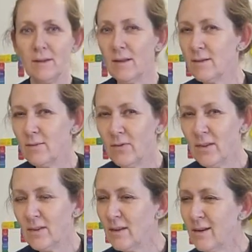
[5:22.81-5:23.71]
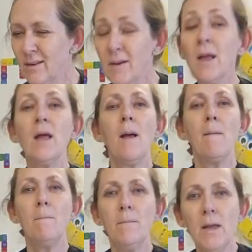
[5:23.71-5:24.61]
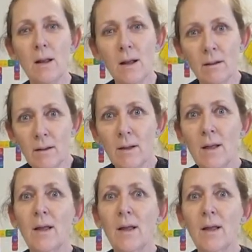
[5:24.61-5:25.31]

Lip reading: Here's the 5th. Oh. Mila,